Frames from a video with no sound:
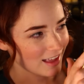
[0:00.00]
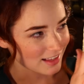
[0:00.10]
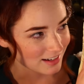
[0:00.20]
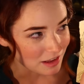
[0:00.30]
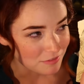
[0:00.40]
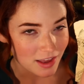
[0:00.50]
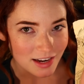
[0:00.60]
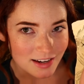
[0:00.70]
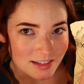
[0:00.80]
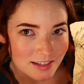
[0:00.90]
and I've
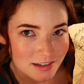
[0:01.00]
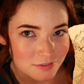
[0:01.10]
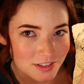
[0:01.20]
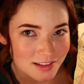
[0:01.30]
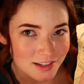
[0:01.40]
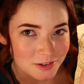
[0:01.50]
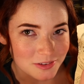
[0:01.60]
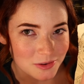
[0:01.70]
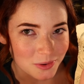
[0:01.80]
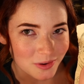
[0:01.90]
added a nifty little
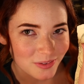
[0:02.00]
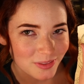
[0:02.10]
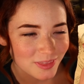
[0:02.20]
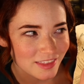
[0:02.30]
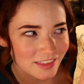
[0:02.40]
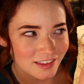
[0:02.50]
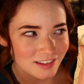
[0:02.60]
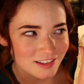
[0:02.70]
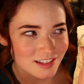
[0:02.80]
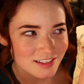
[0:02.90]
north
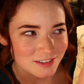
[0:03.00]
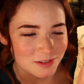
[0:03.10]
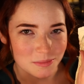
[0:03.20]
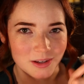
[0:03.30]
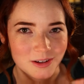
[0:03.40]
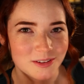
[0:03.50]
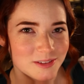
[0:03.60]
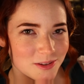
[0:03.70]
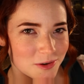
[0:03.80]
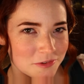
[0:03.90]
just up here
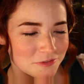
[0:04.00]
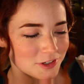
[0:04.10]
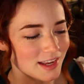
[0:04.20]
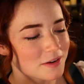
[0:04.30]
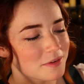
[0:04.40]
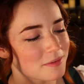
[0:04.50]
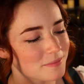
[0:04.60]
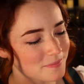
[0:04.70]
so you don't forget.